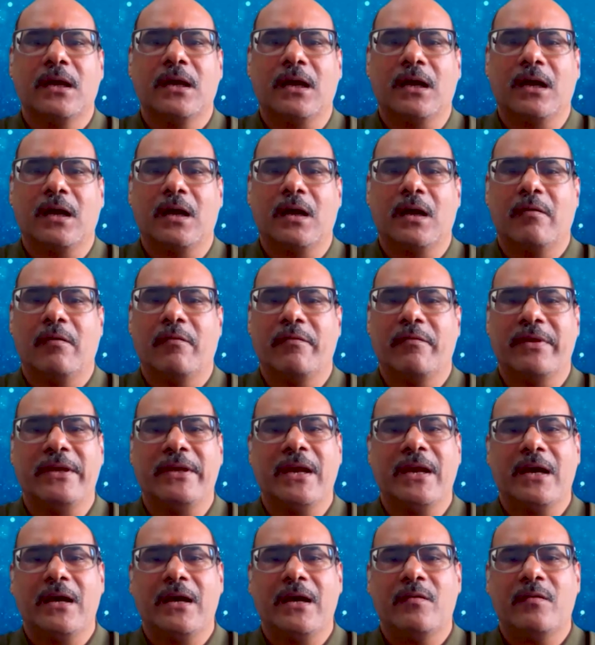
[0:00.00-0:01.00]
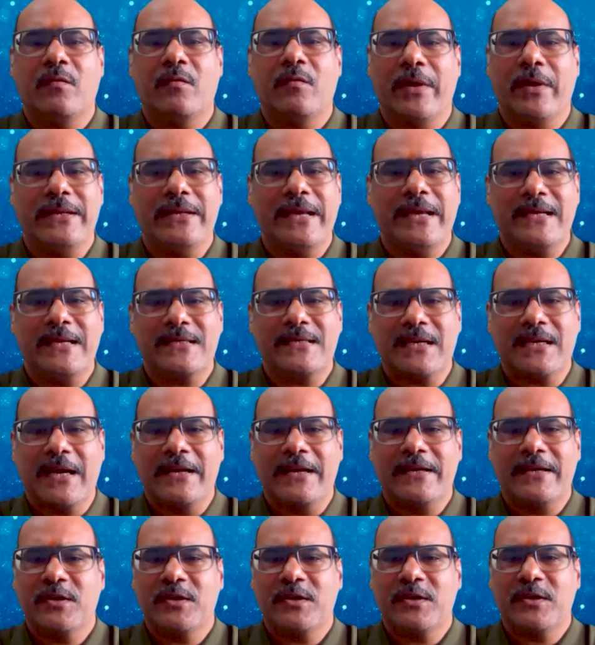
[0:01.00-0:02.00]
We are very
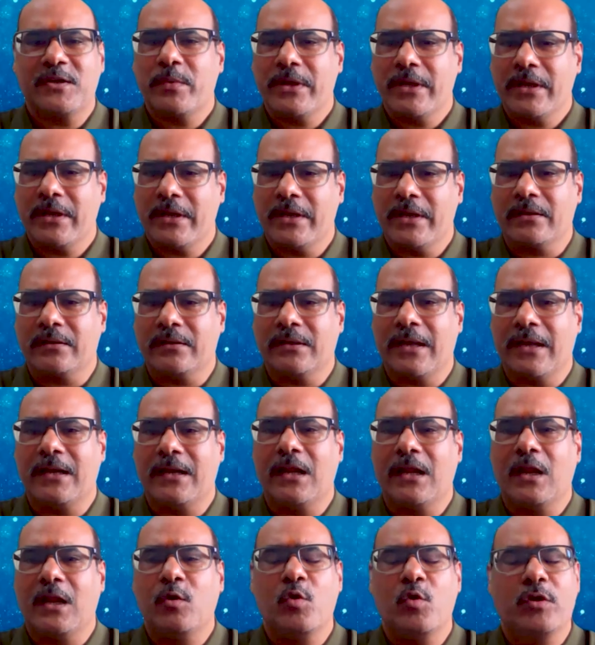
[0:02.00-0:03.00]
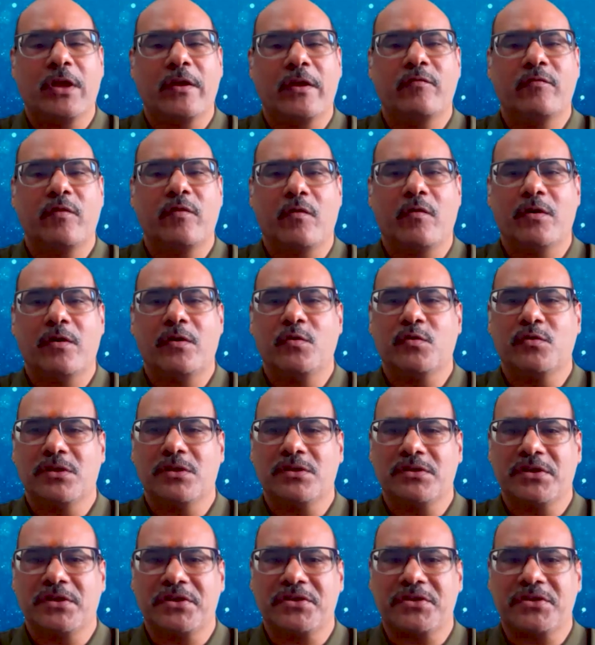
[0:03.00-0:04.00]
excited to be here and are looking forward to
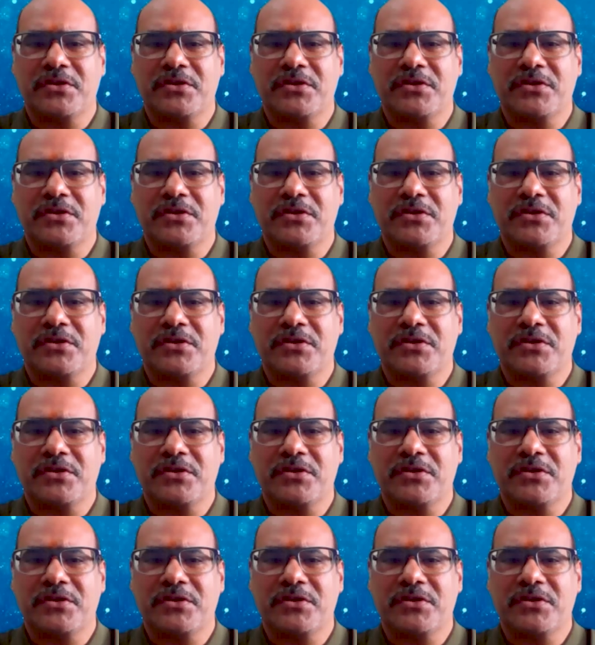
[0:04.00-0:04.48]
the session.